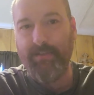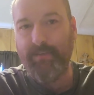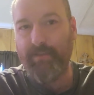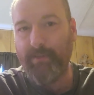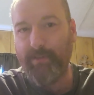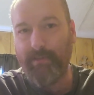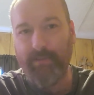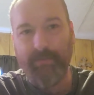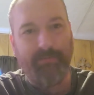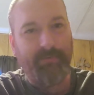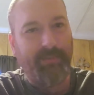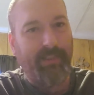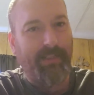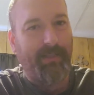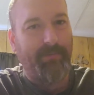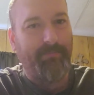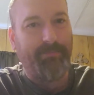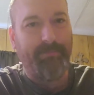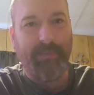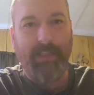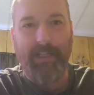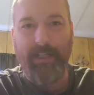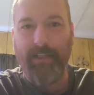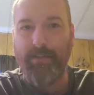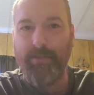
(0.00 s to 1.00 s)
so I'm
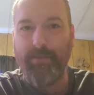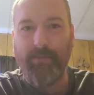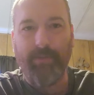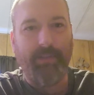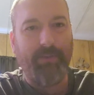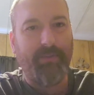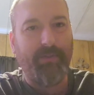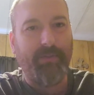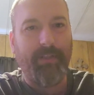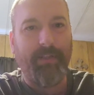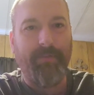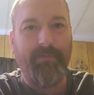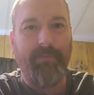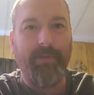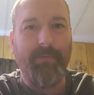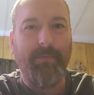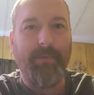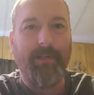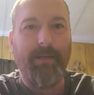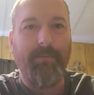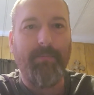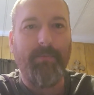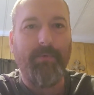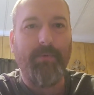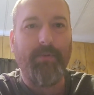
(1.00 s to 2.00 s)
not going to give them
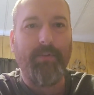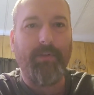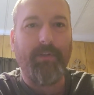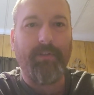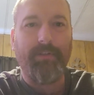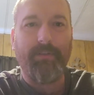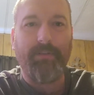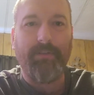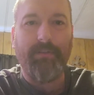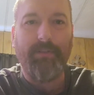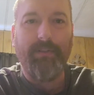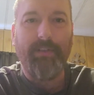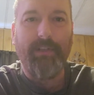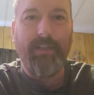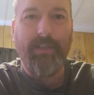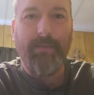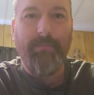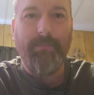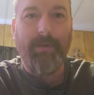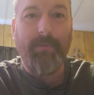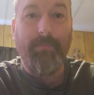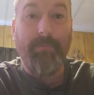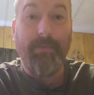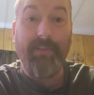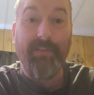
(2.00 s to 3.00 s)
any more
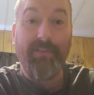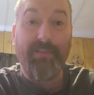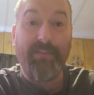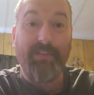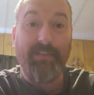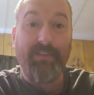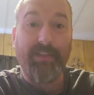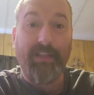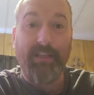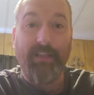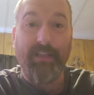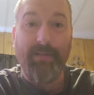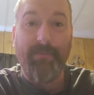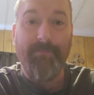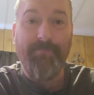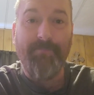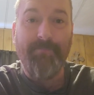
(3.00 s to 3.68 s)
publicity.